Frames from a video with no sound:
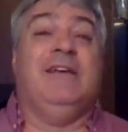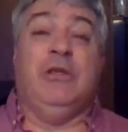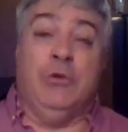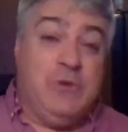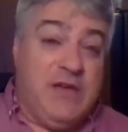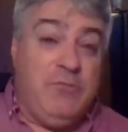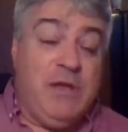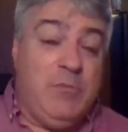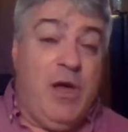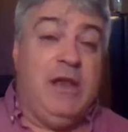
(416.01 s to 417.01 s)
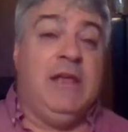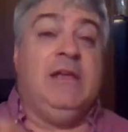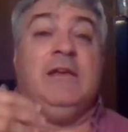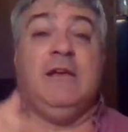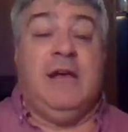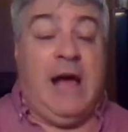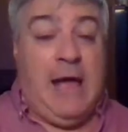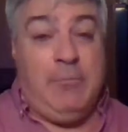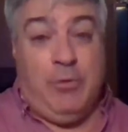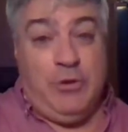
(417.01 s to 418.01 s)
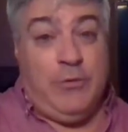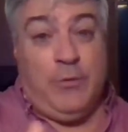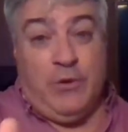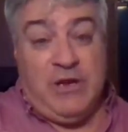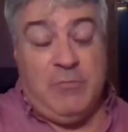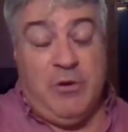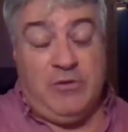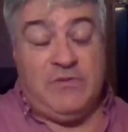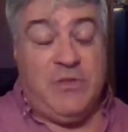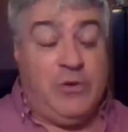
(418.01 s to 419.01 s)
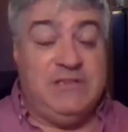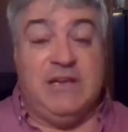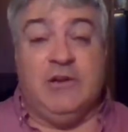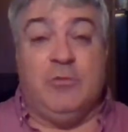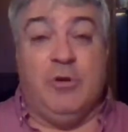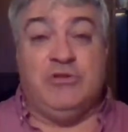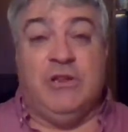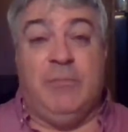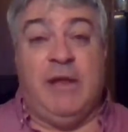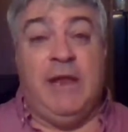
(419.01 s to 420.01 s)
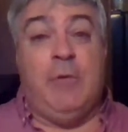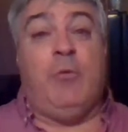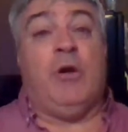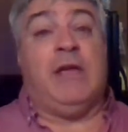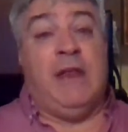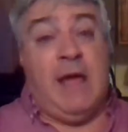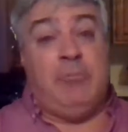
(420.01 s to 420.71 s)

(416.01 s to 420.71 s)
You give me money, I put your 30-second commercial on my network, and I